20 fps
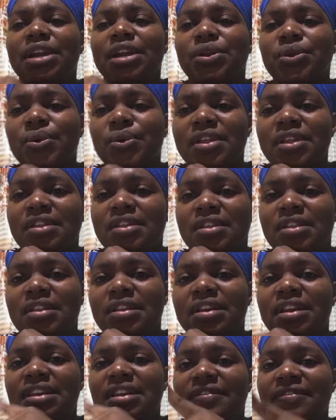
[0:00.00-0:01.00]
do is
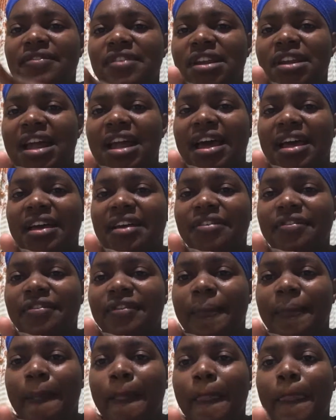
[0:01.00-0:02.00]
leave the live.
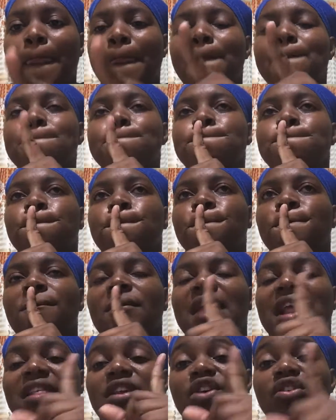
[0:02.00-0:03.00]

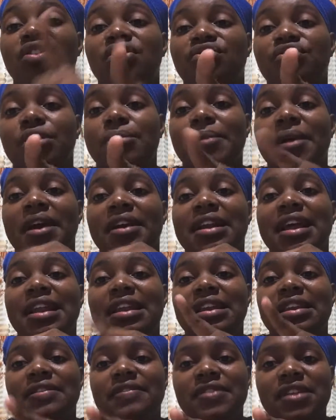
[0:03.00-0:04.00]
That's on StreamYard. I
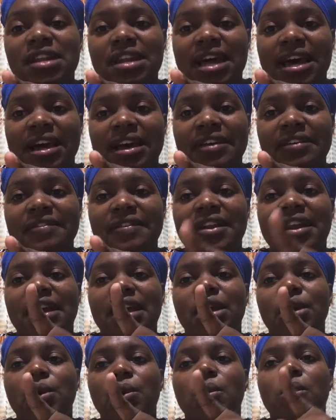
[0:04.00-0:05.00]
leave the live and I
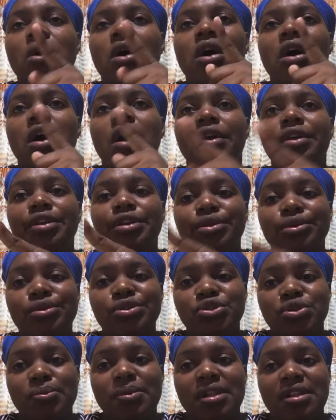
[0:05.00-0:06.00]
go on
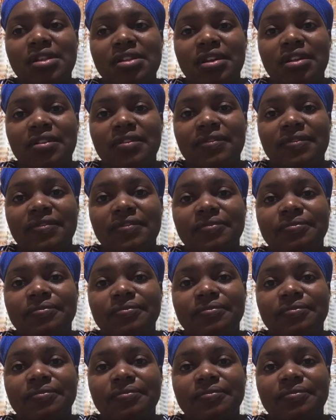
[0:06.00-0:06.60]
YouTube itself.